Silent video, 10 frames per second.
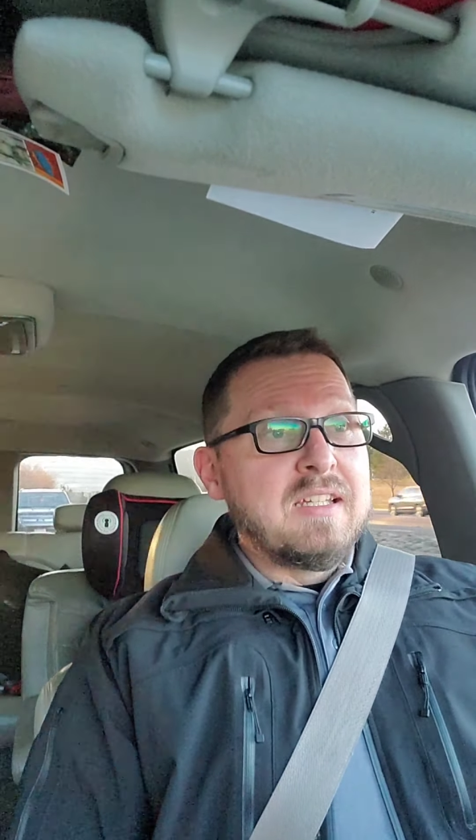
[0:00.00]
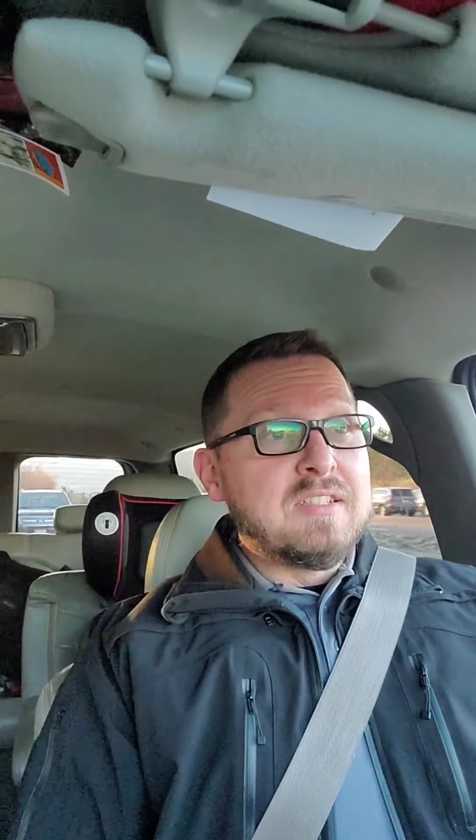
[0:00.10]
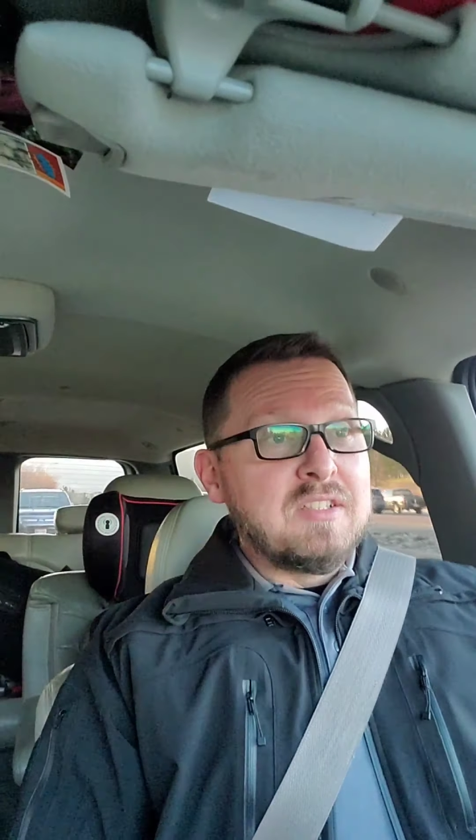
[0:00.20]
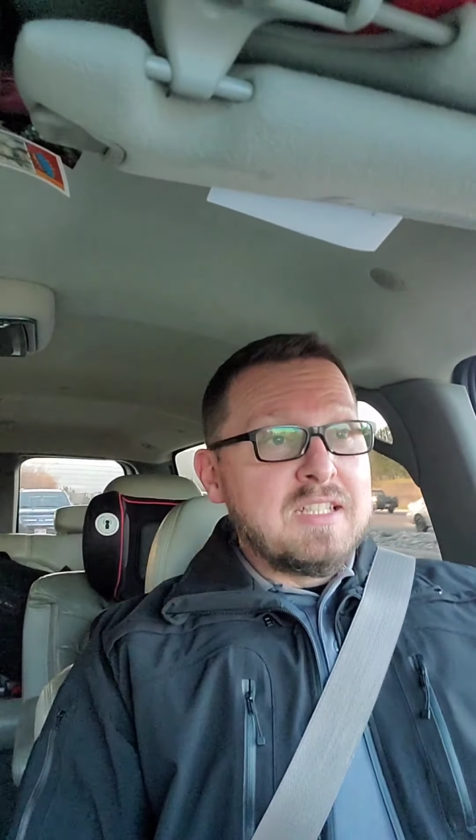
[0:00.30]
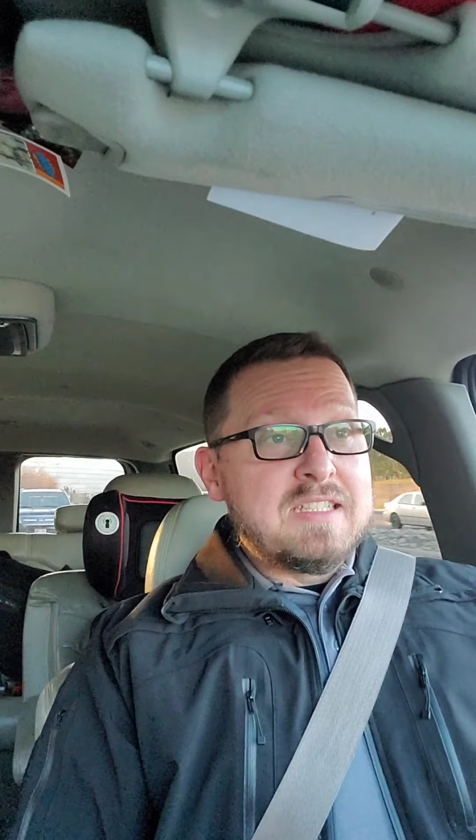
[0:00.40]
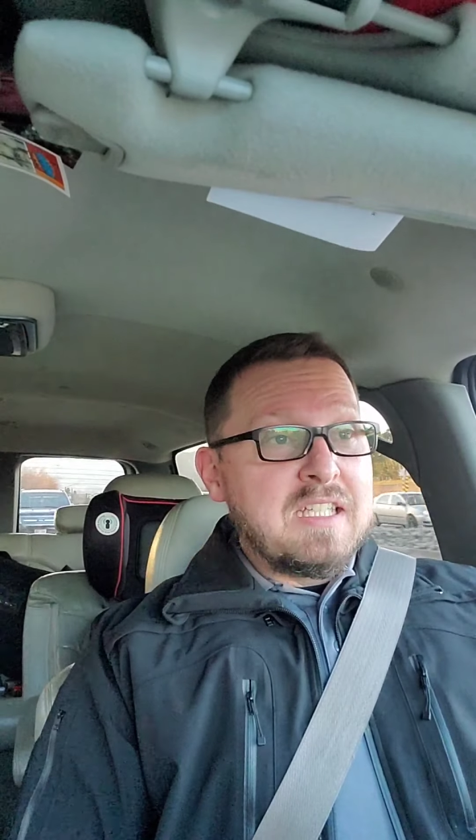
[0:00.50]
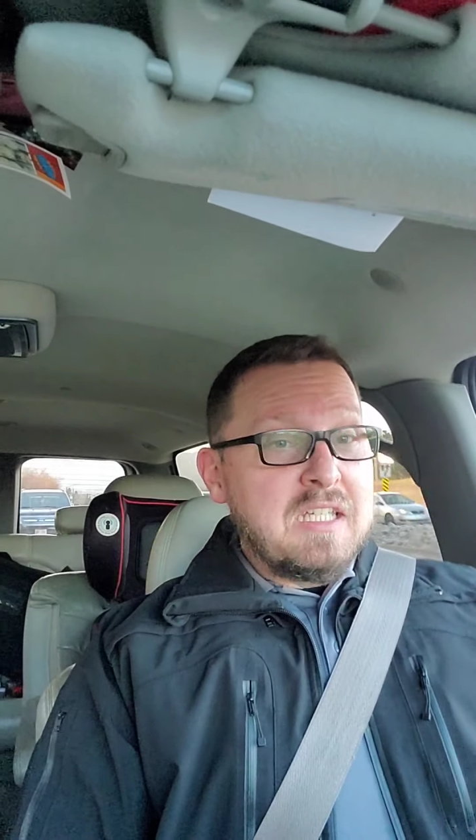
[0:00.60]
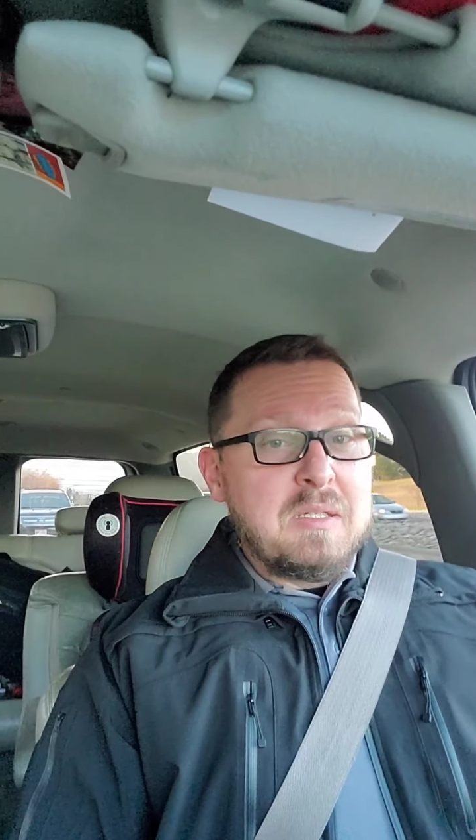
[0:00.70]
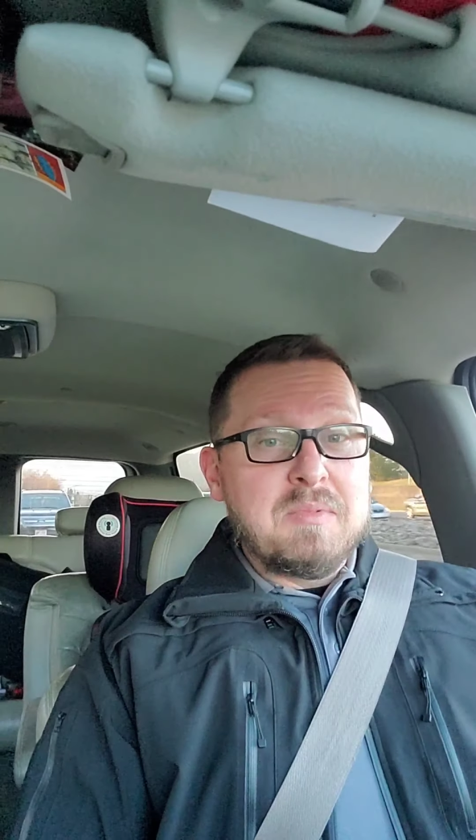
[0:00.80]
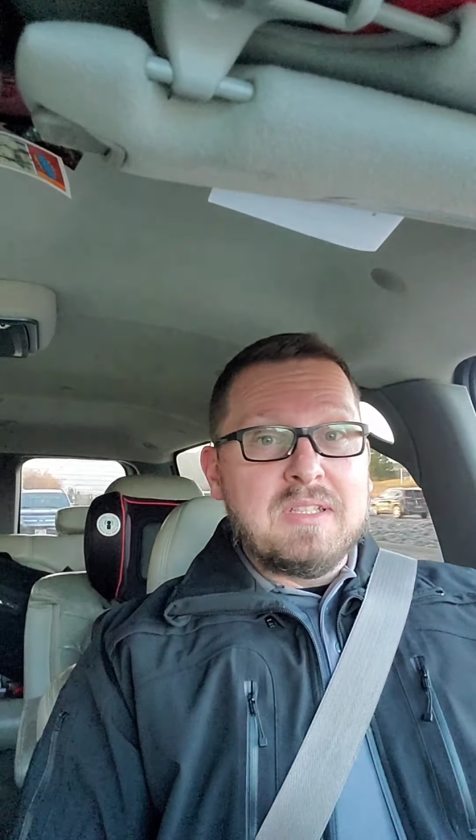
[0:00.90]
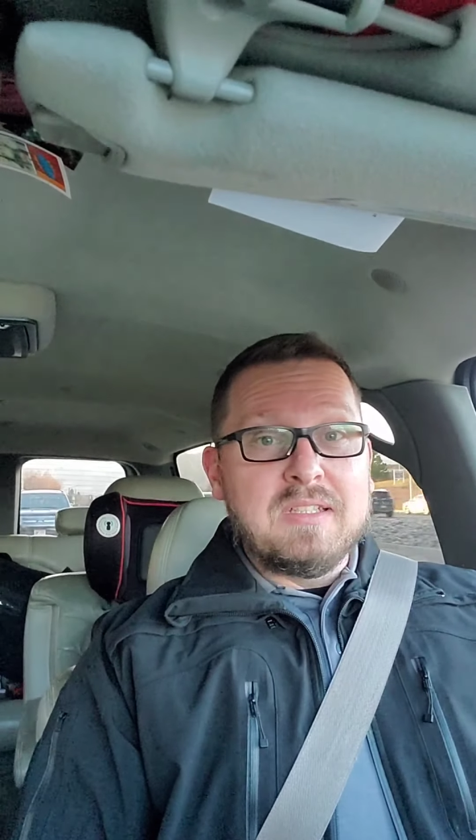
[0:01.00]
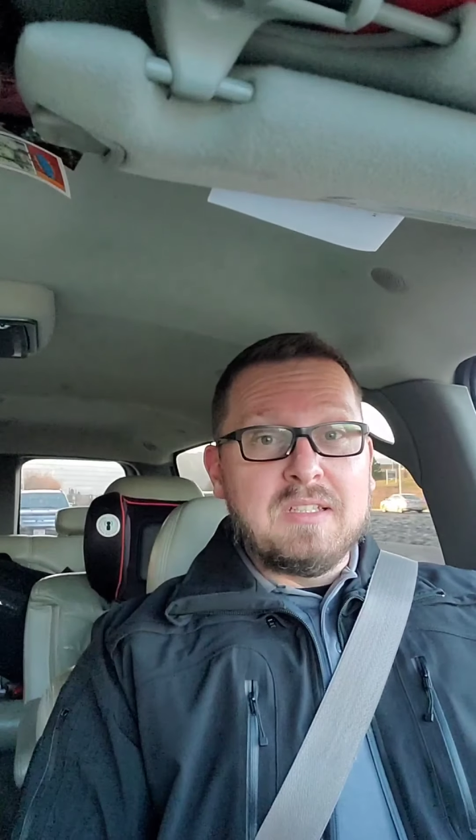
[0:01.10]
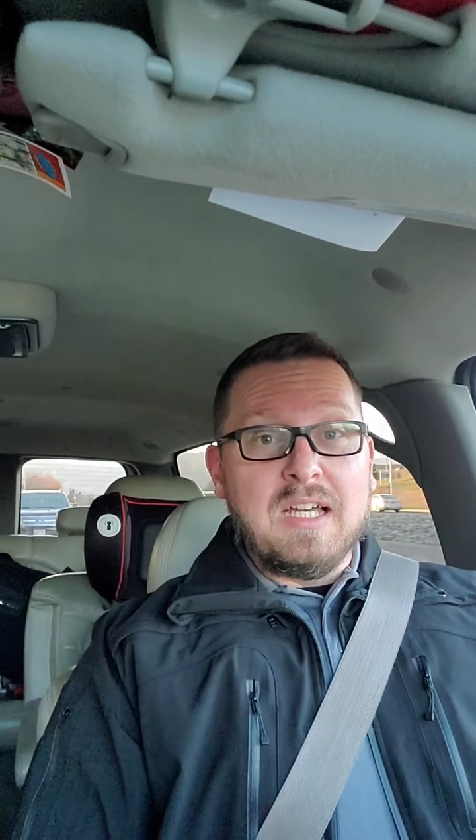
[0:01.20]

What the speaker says: So let's get him to